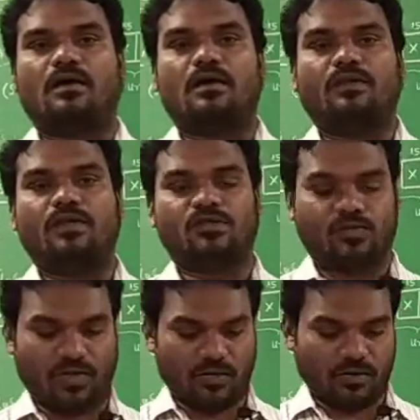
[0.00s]
In this
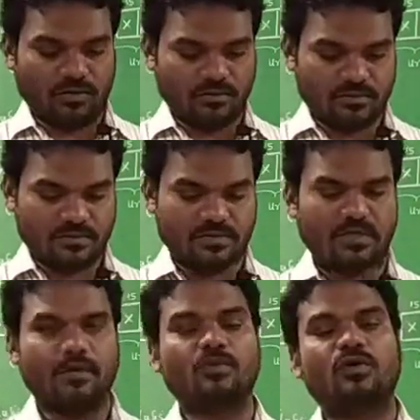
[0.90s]
video, I
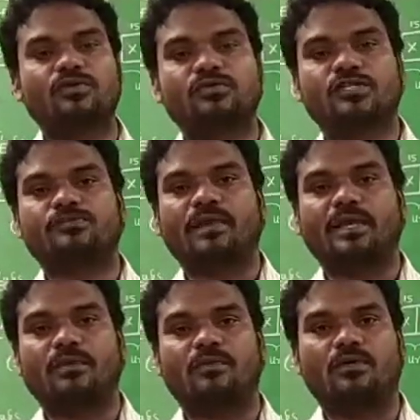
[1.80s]
am going to
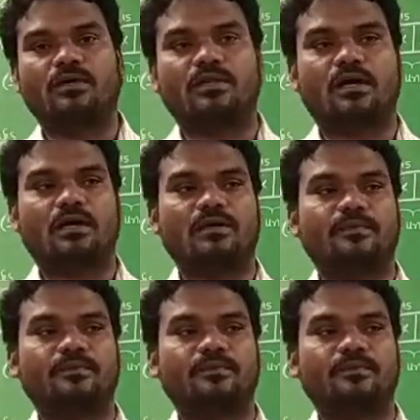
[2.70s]
explain about the